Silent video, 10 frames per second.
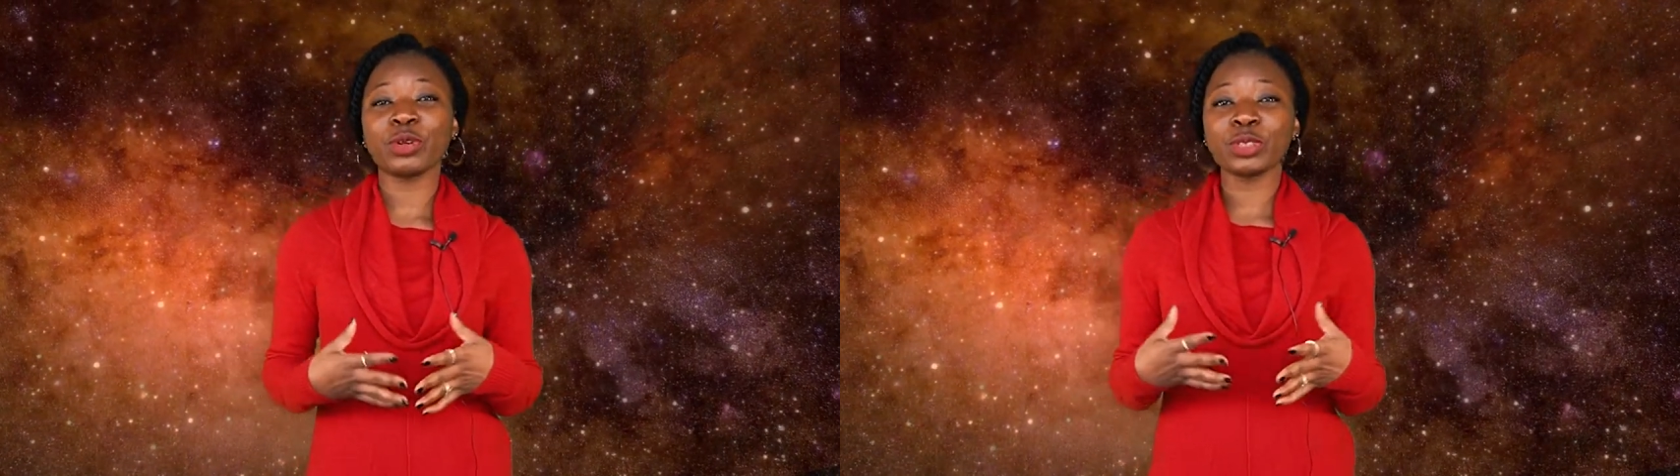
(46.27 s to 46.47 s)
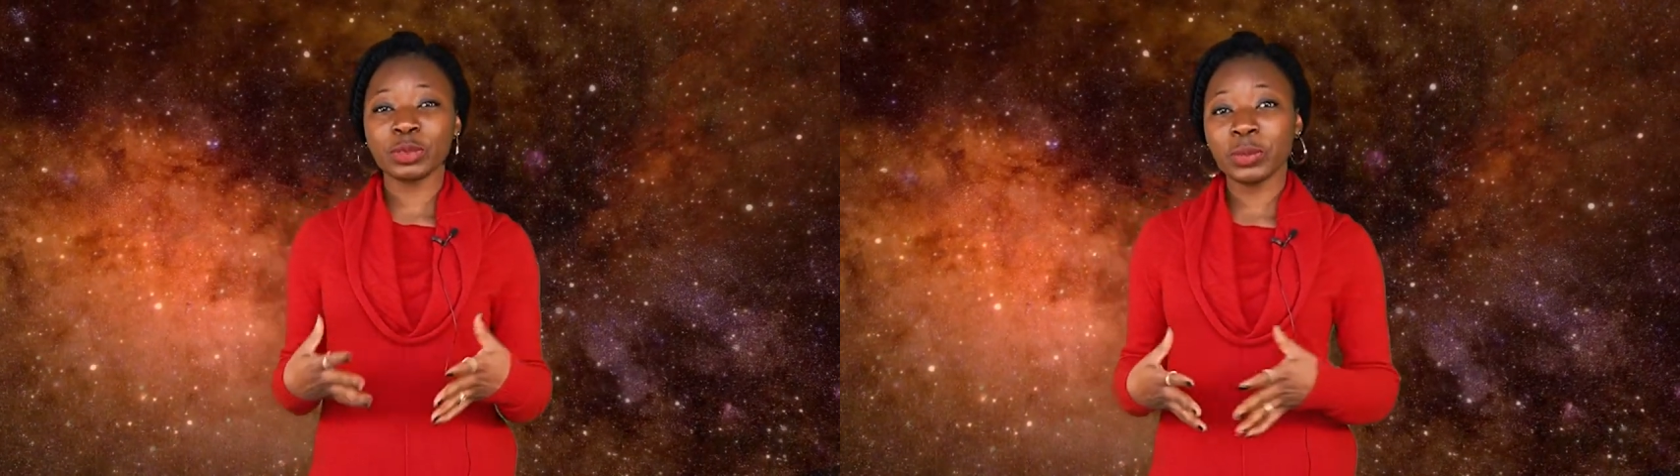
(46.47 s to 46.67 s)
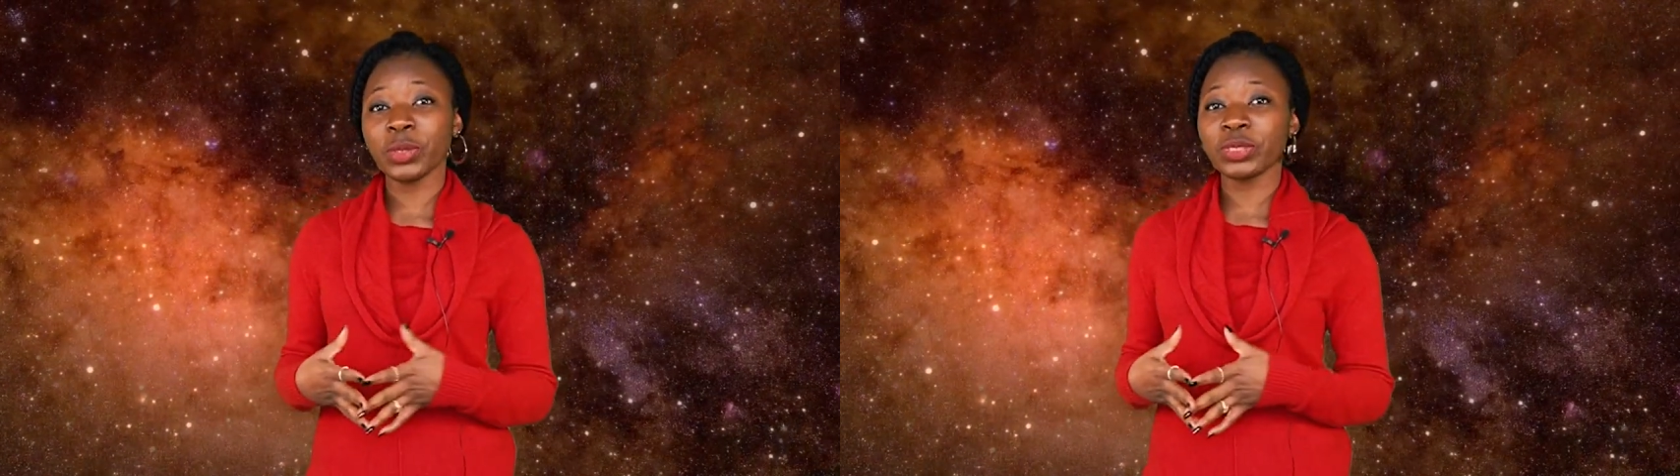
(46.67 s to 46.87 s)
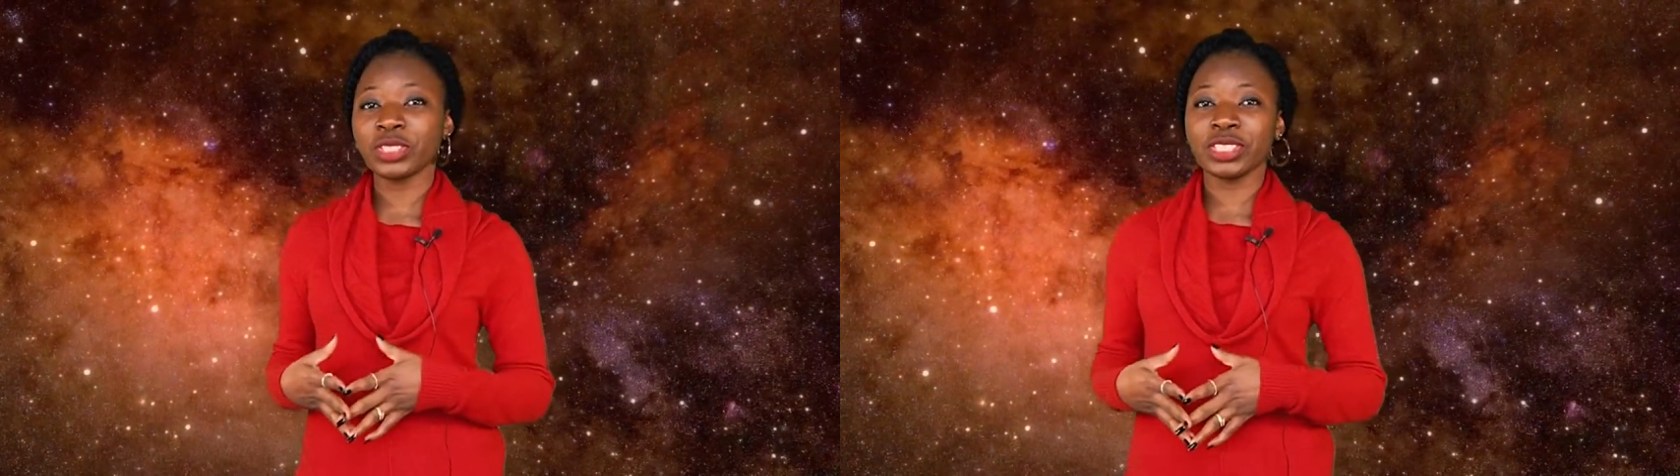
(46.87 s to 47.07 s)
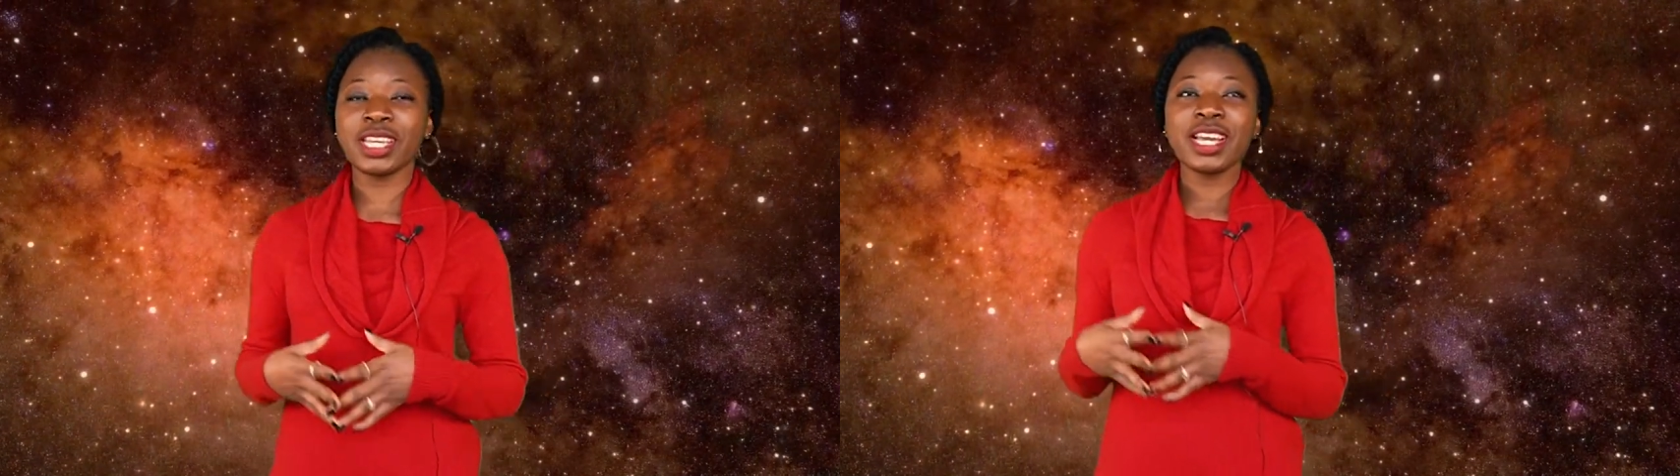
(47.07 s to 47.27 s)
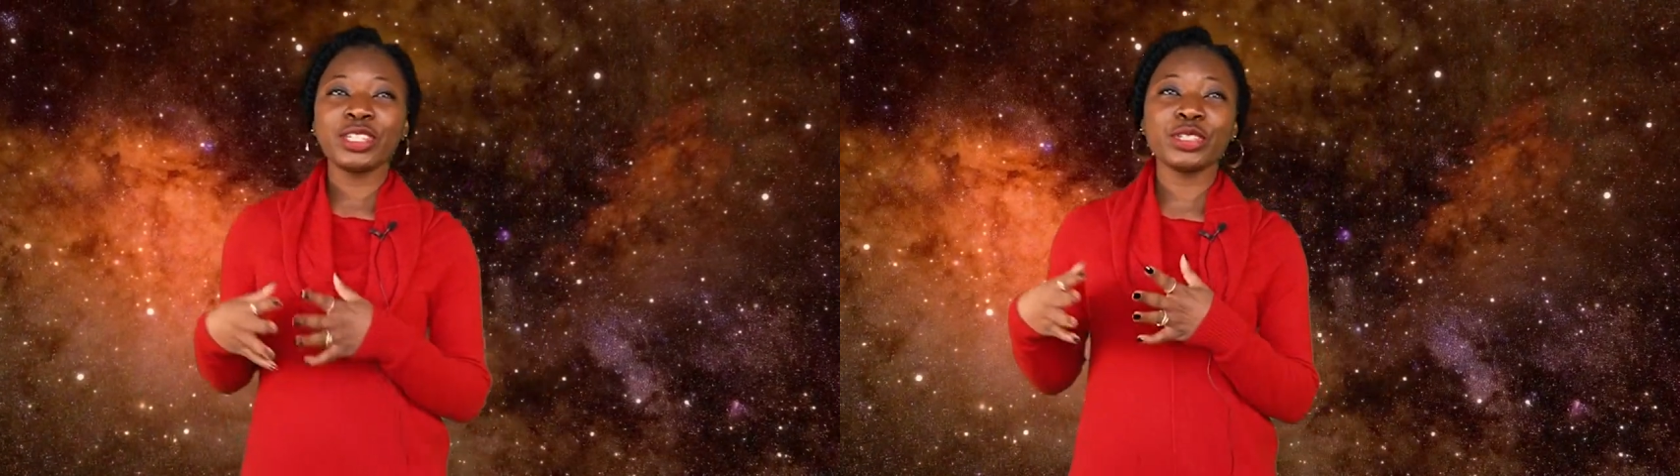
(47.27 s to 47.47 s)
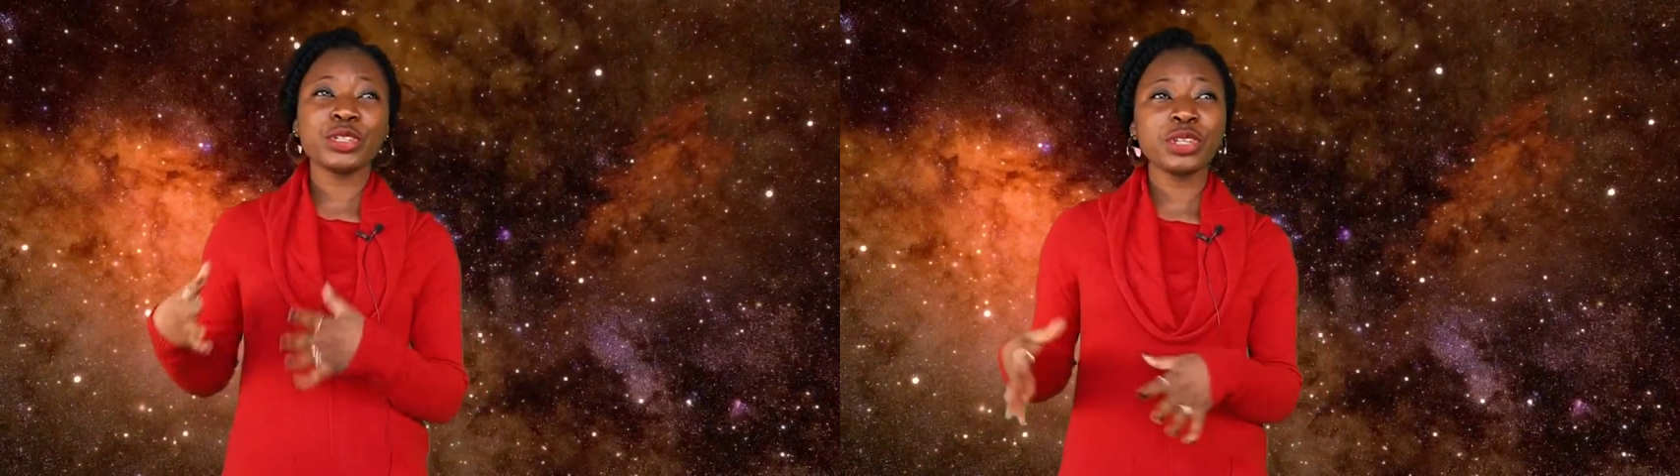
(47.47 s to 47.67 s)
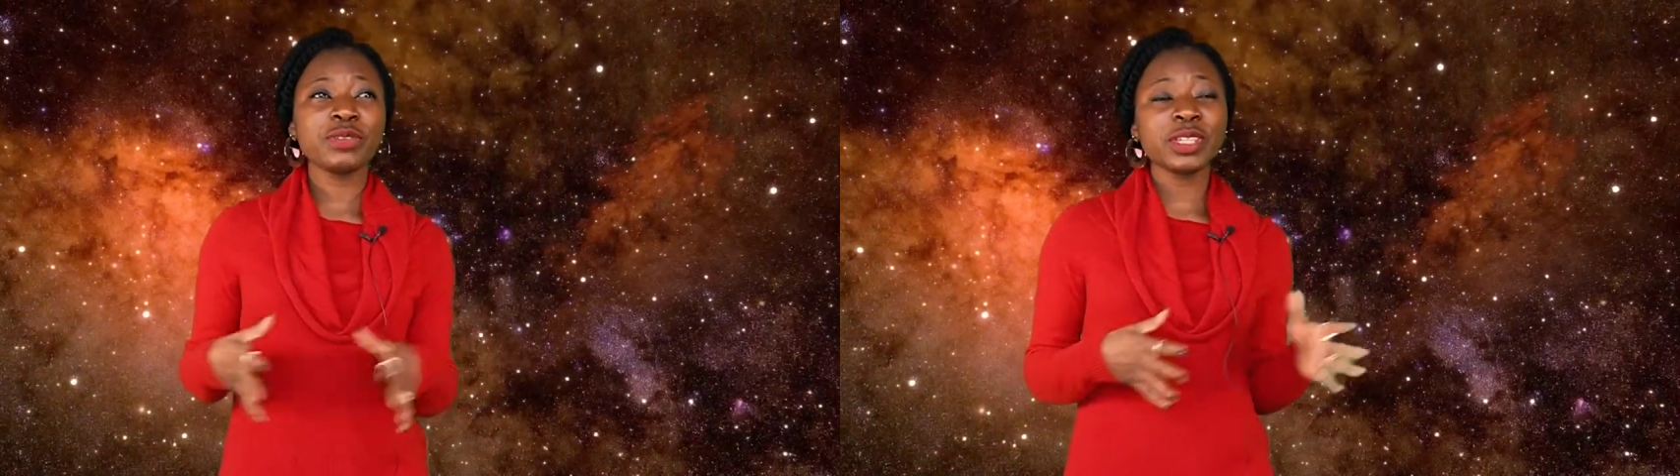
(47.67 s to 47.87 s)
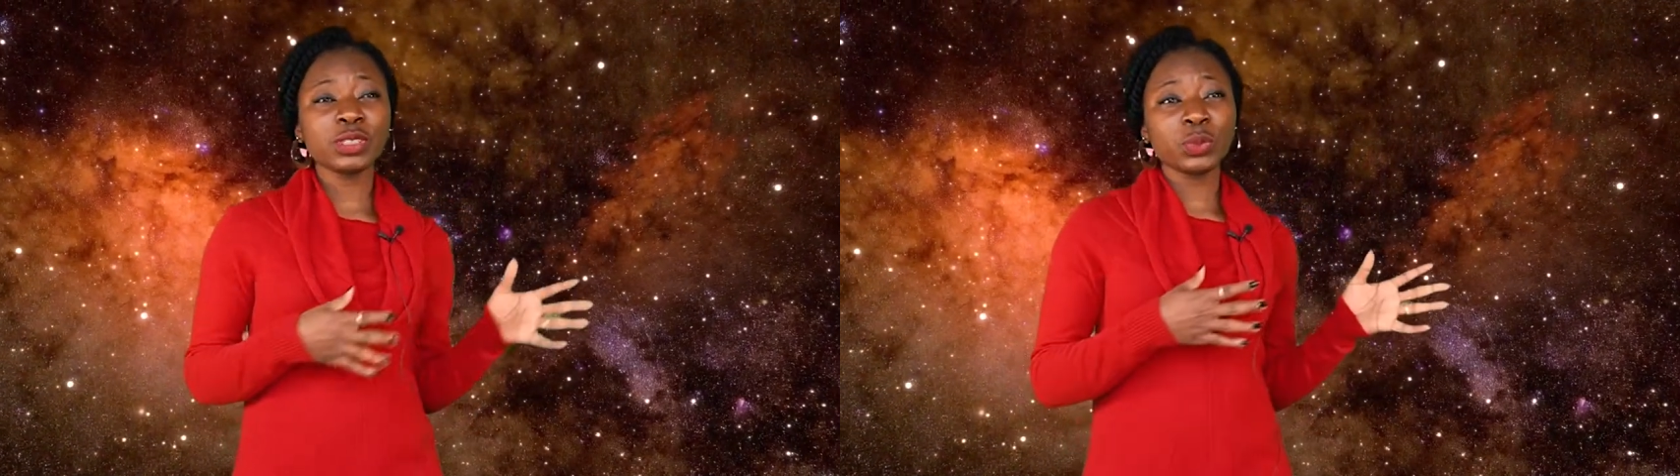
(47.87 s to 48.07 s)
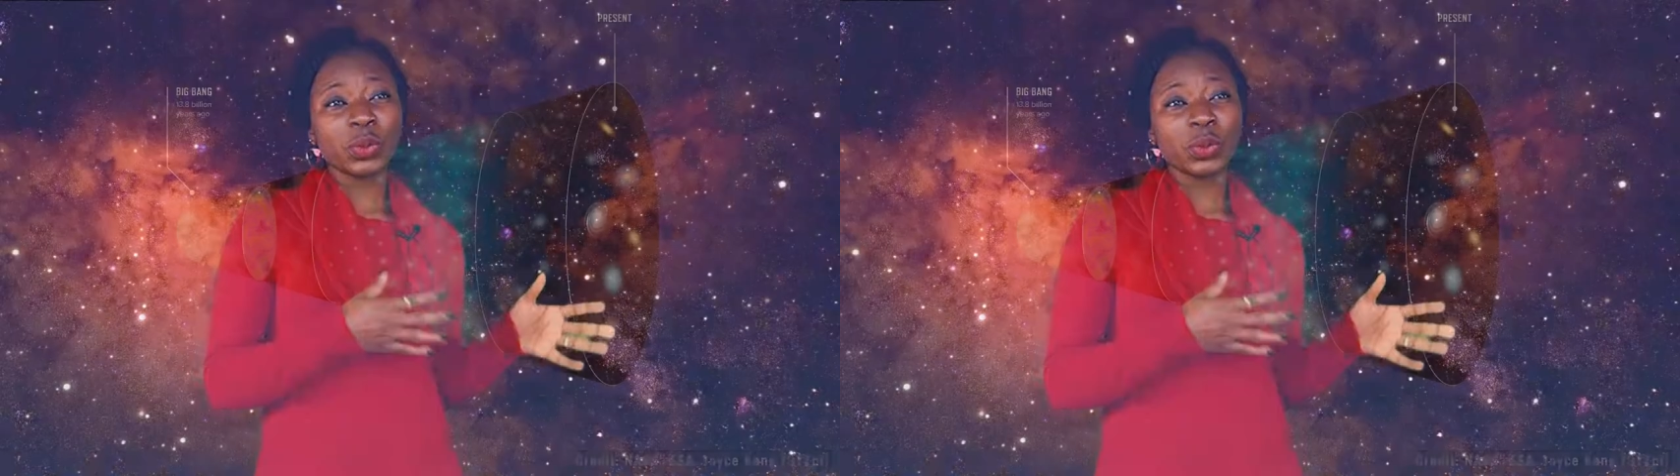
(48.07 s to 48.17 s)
cosmology, the universe